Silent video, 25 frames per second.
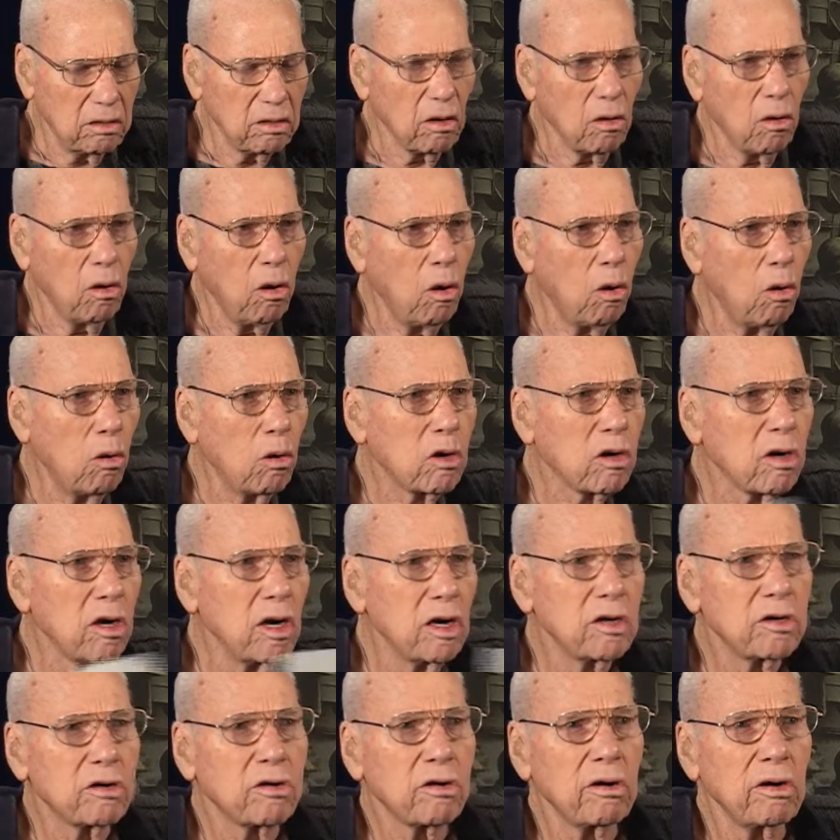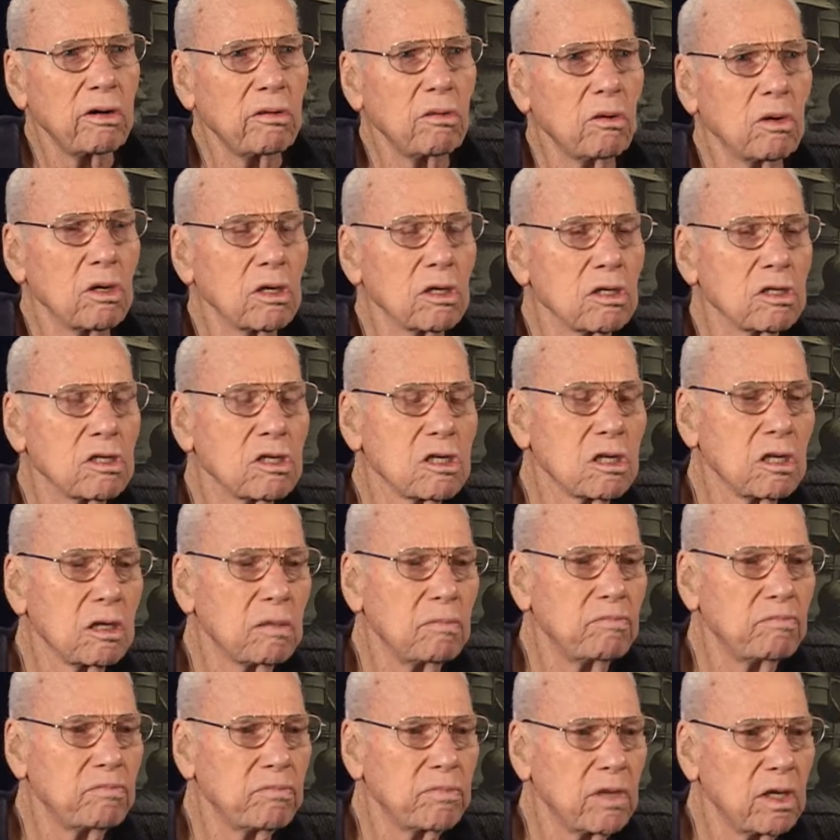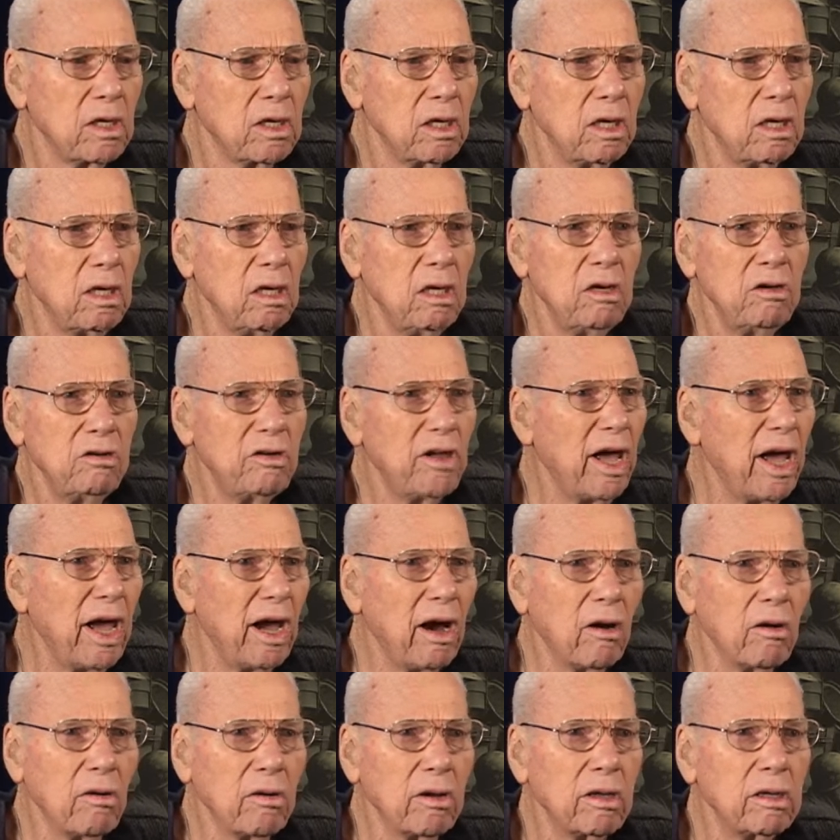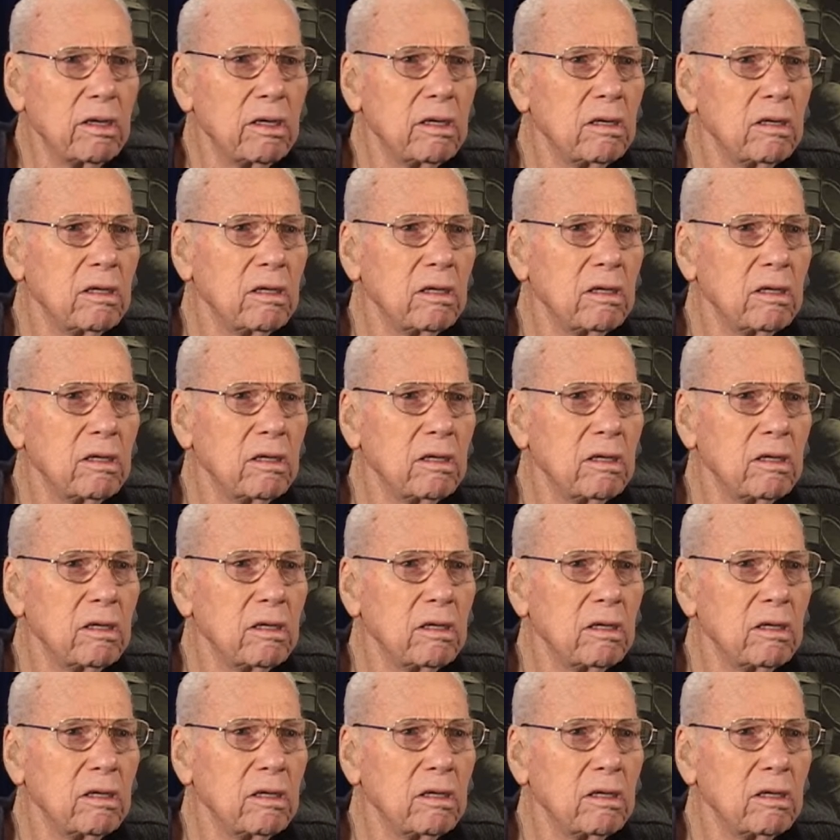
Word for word: the whole country was uh, down.